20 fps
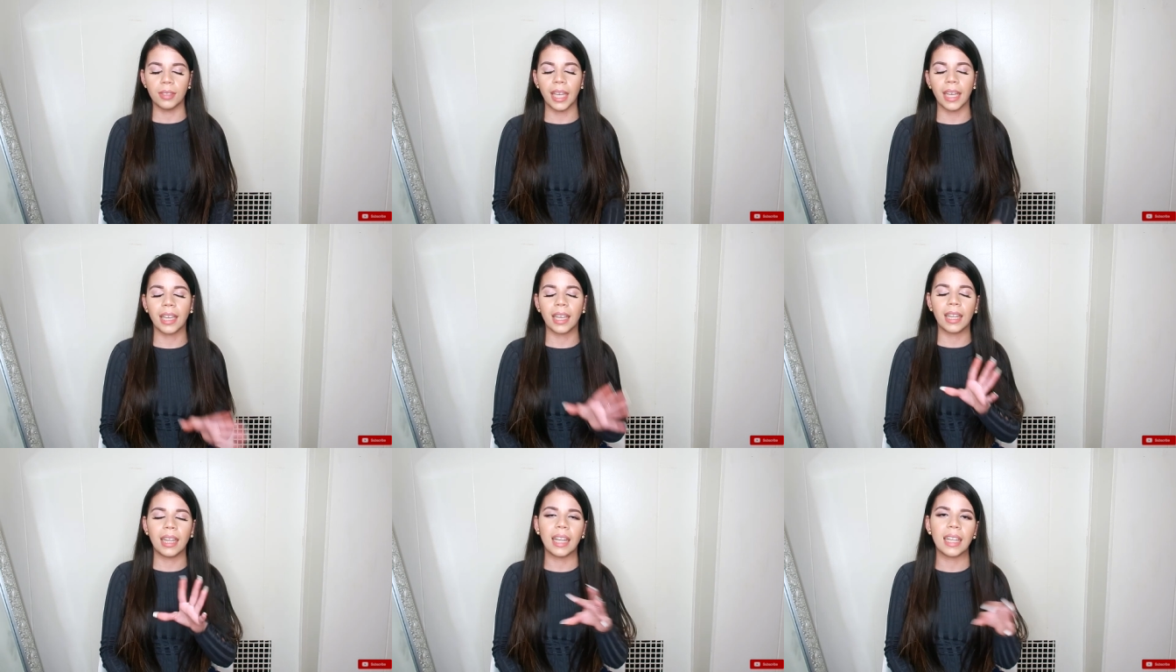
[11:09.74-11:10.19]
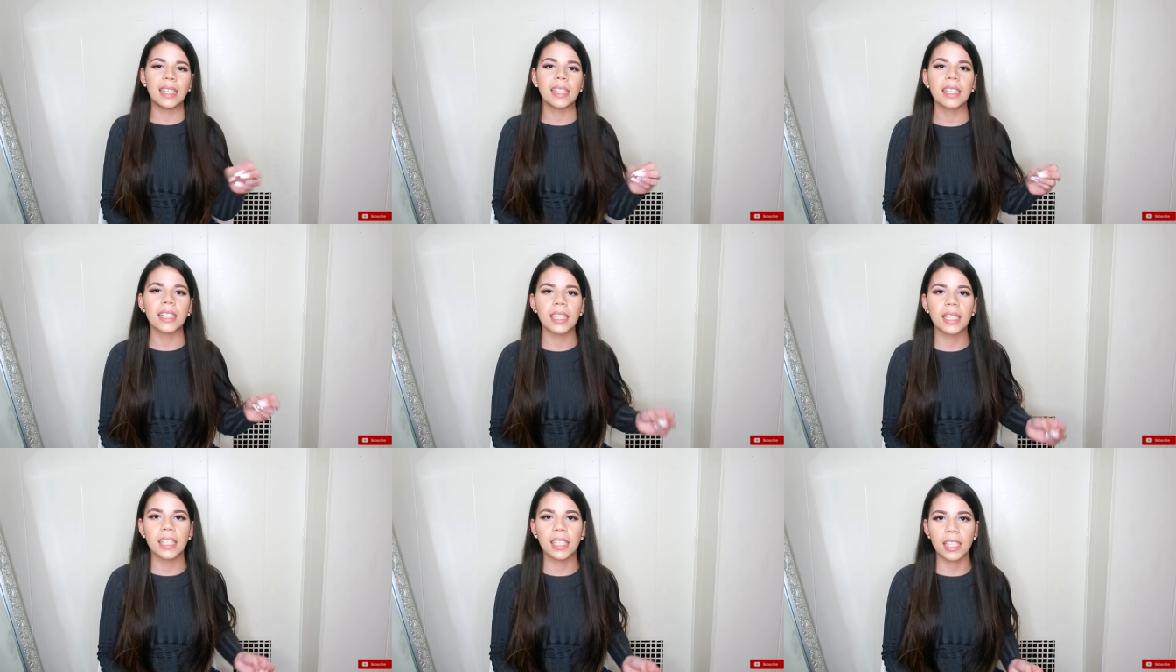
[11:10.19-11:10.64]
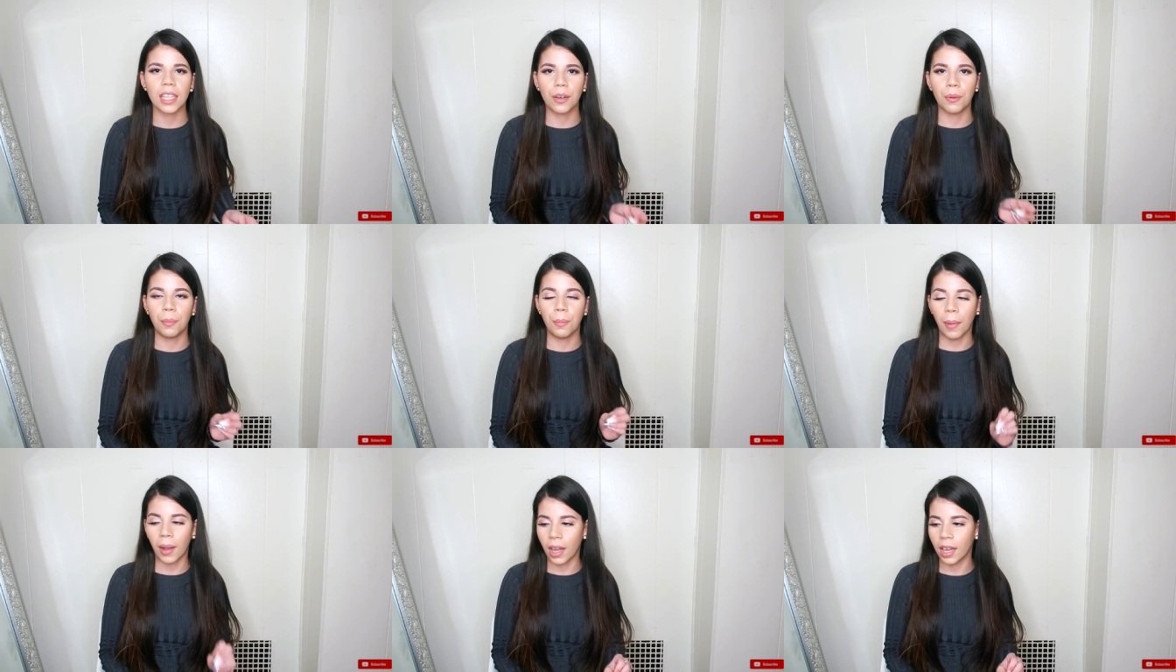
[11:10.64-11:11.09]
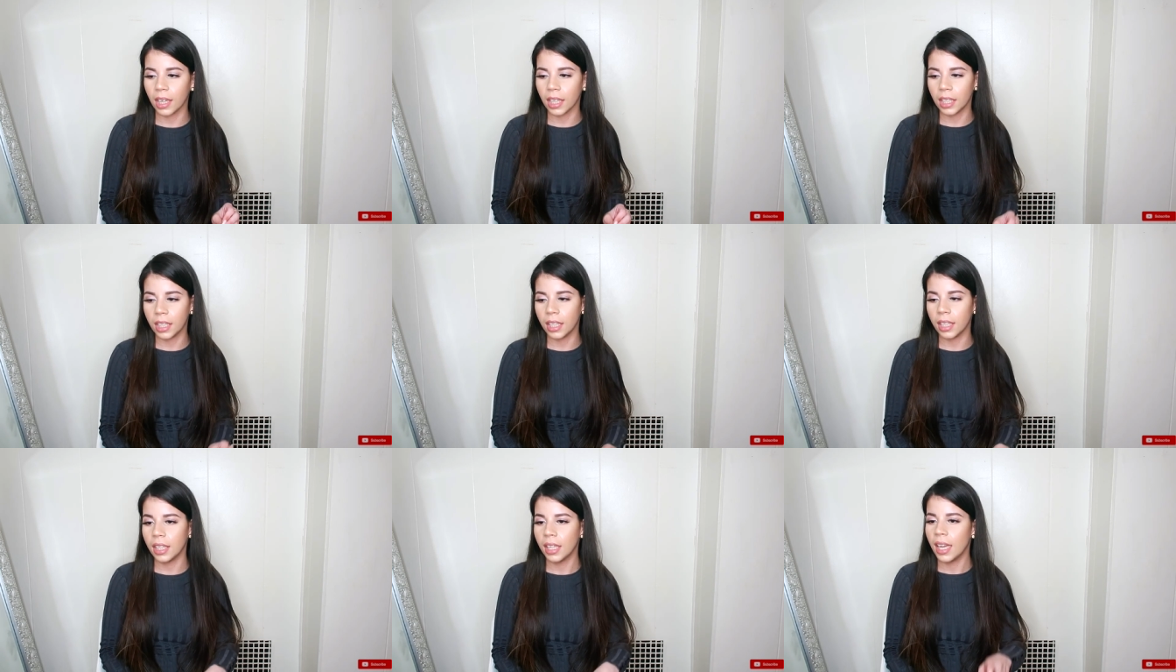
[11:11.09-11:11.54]
It cleanses your
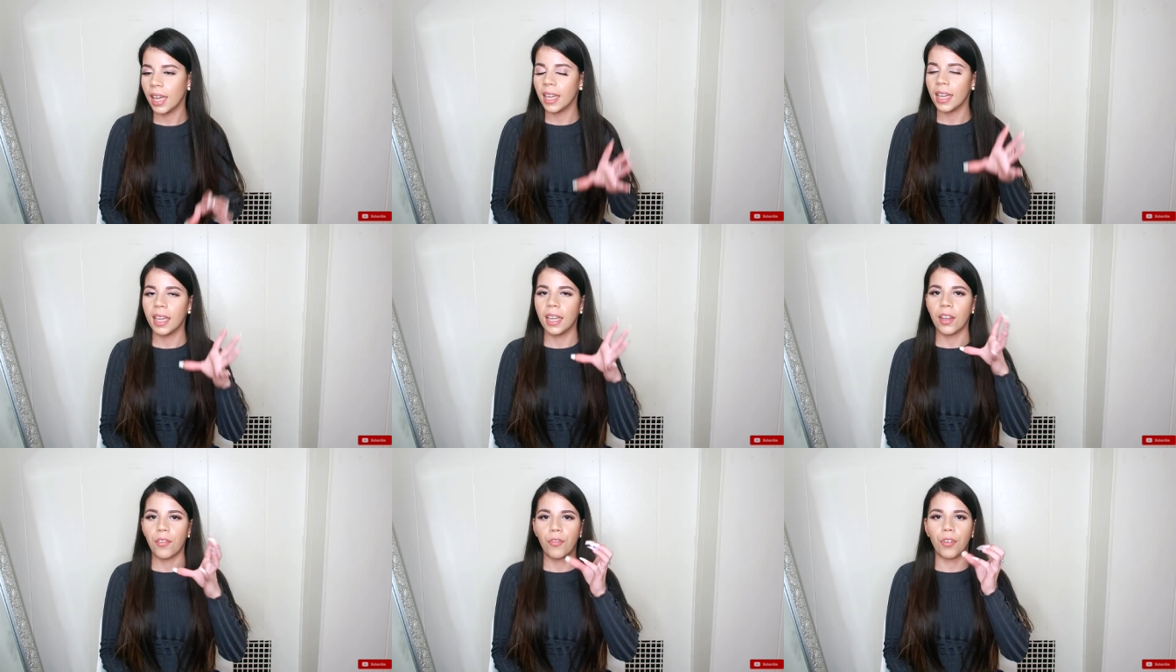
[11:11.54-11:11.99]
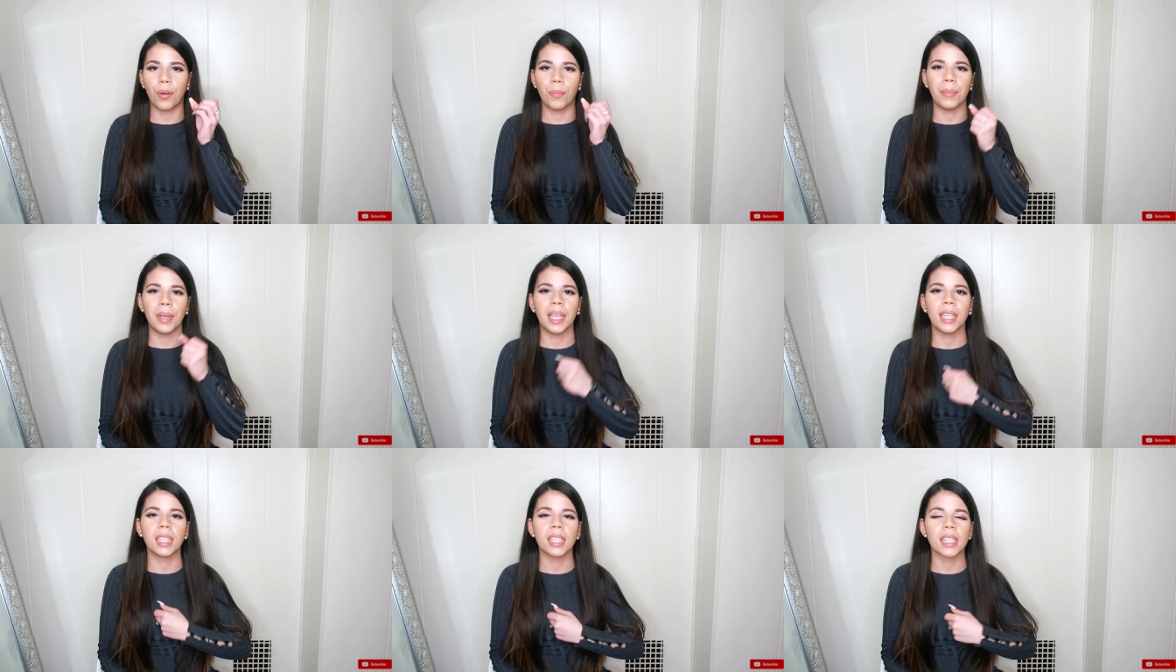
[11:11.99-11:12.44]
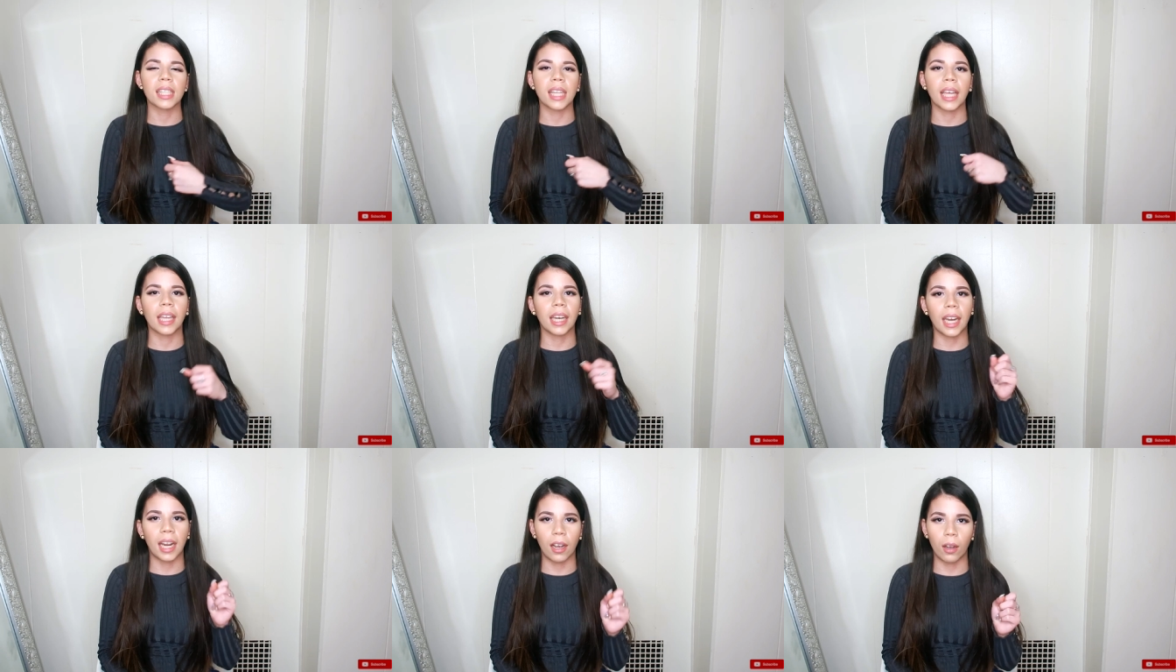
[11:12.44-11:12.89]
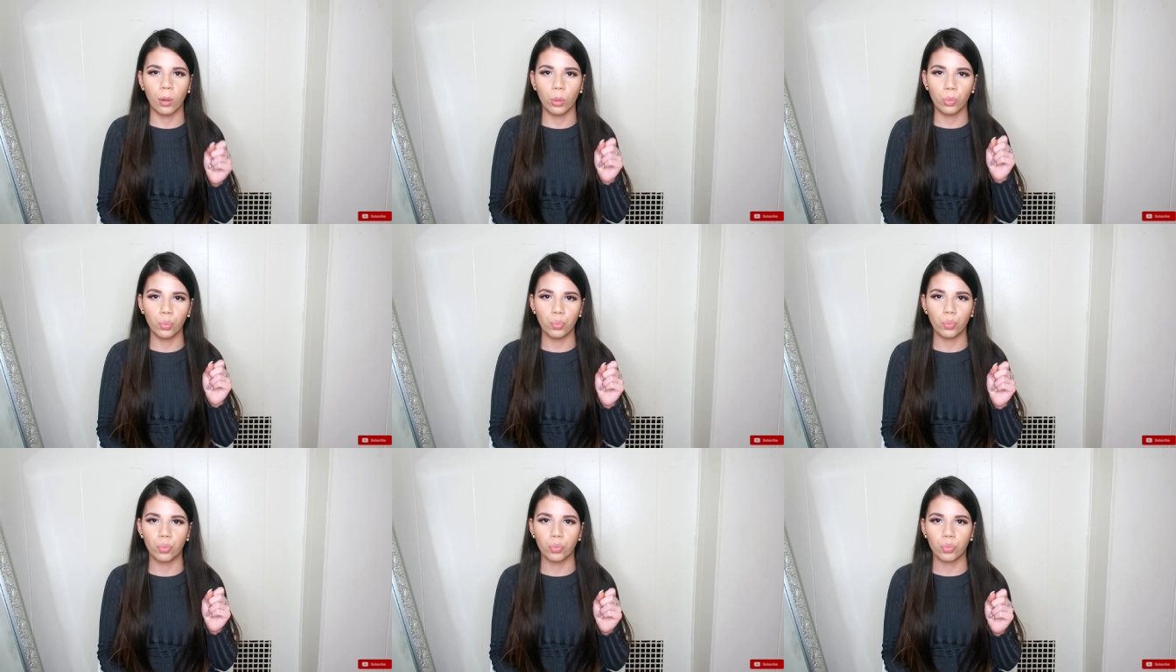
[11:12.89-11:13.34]
body from inside out.